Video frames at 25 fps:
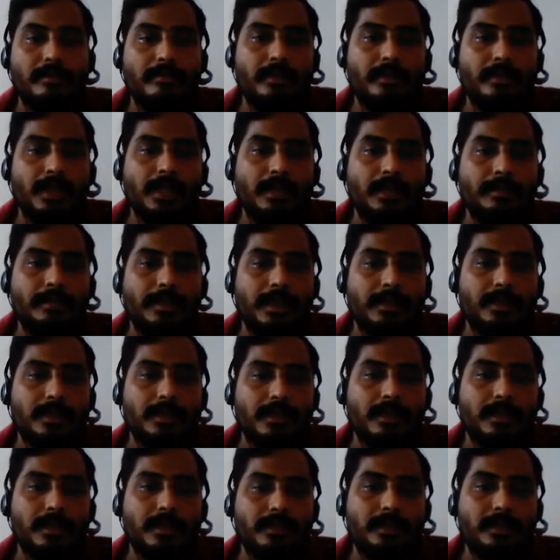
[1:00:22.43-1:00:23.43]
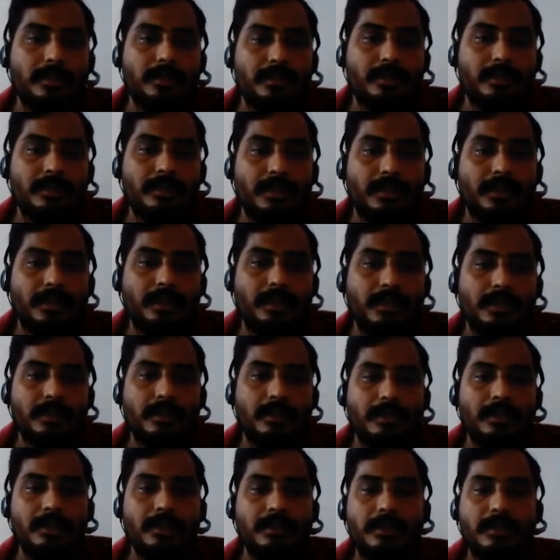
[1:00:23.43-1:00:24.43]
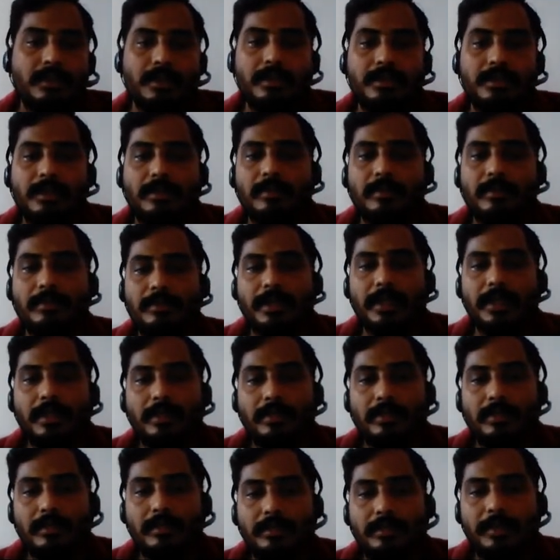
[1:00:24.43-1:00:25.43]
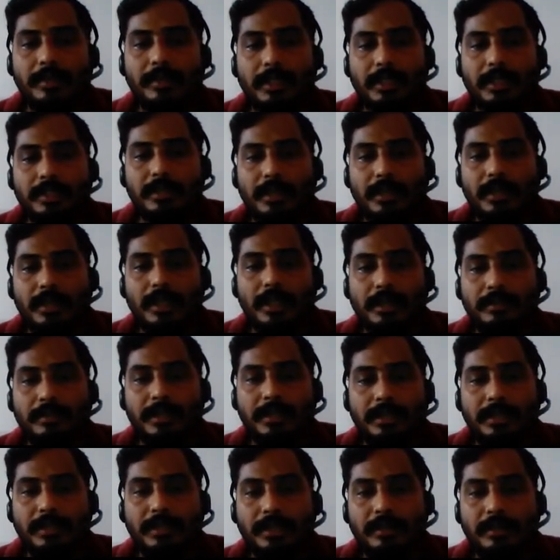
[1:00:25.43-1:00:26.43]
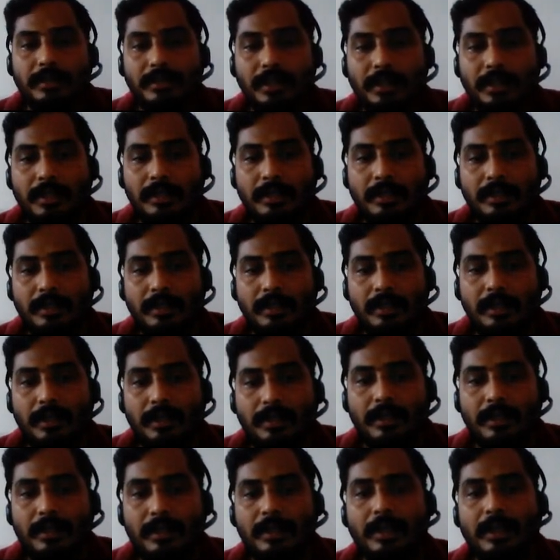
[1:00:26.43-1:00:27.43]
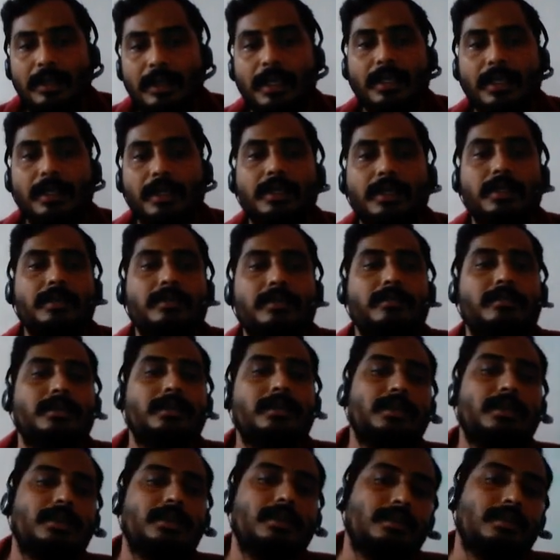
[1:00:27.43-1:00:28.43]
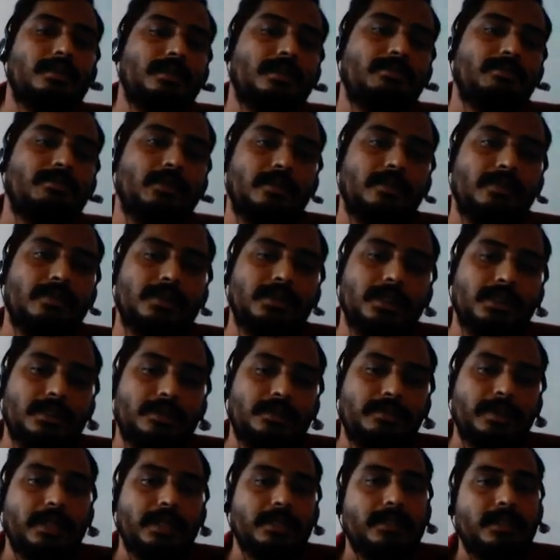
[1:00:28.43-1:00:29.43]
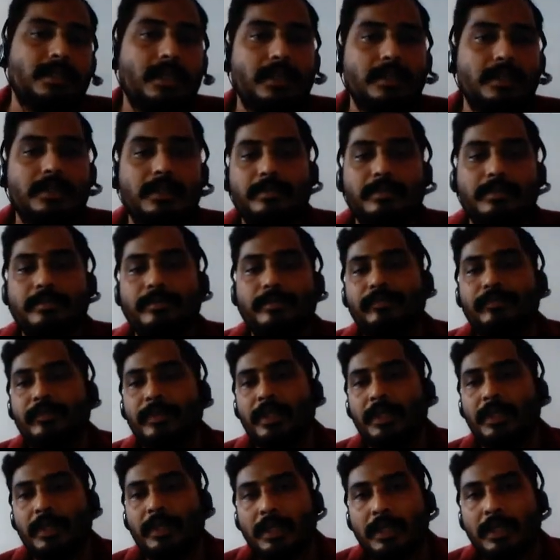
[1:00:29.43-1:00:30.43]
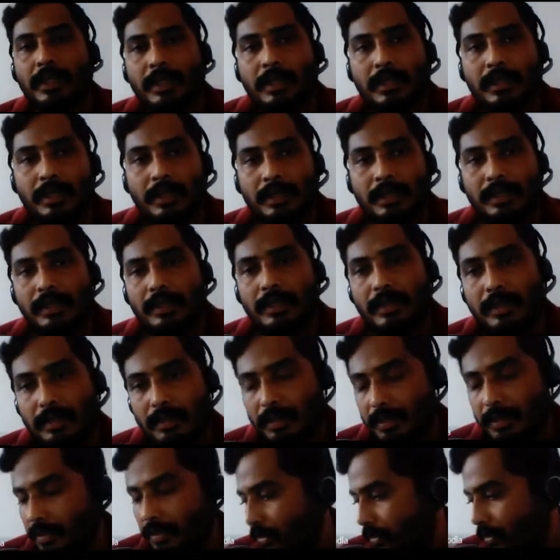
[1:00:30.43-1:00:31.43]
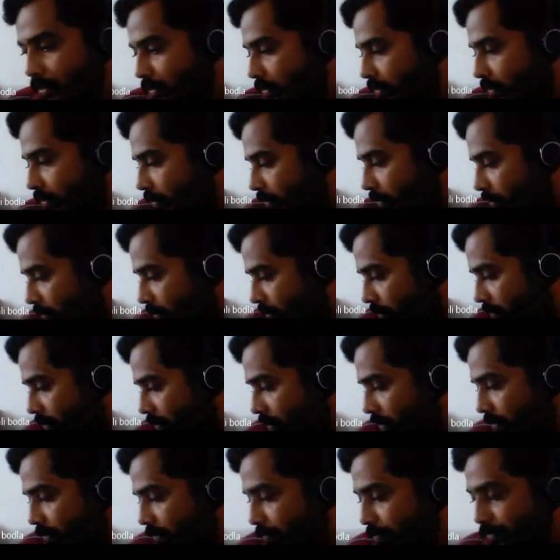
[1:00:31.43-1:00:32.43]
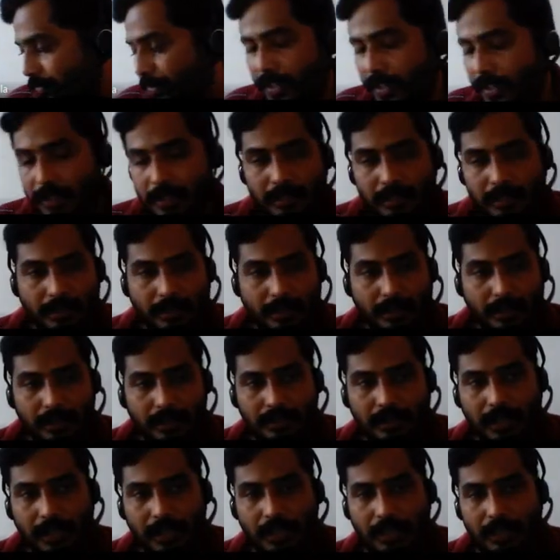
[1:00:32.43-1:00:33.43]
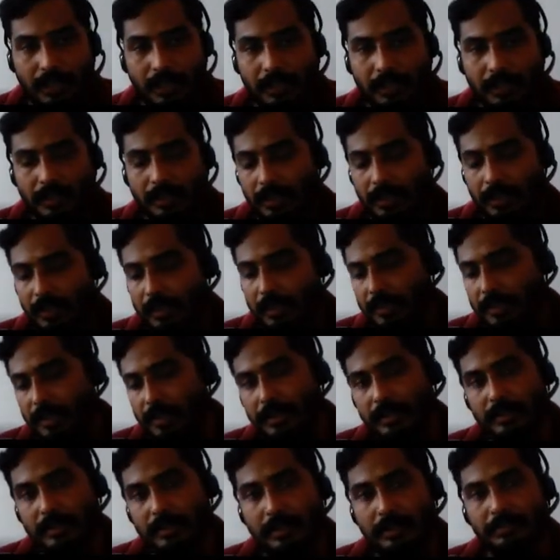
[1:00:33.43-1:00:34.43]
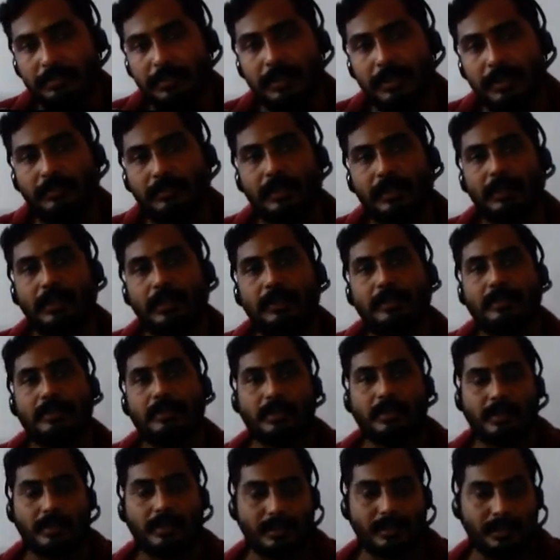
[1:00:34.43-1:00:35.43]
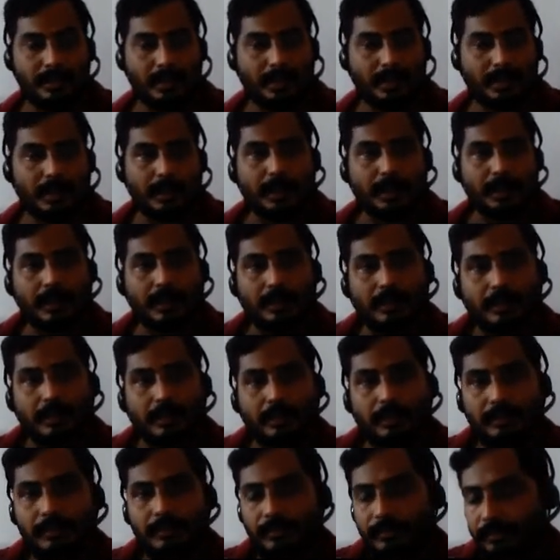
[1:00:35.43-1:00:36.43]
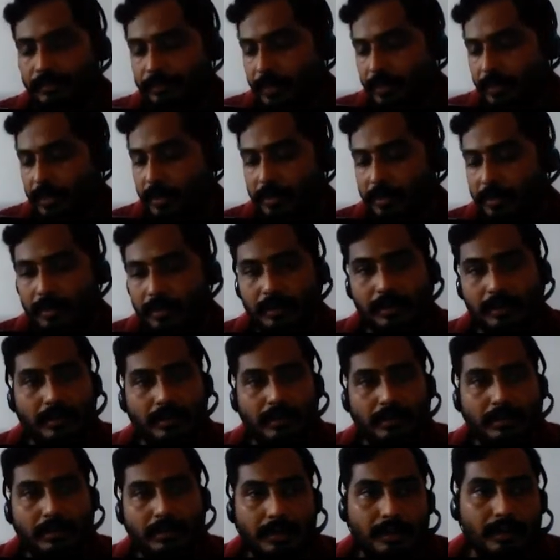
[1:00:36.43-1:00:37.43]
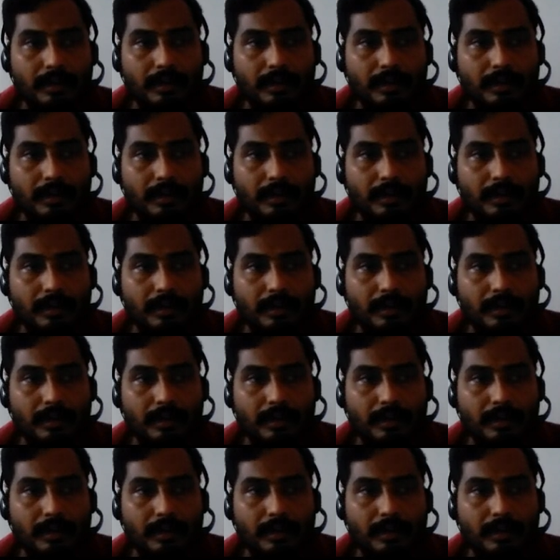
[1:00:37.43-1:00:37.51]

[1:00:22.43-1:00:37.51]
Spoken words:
Megapascals, I think these things everybody knows, but still I am just giving clarity. 10 power 6 pascals. Uh, then is there any relation exists between the shear strain and uh,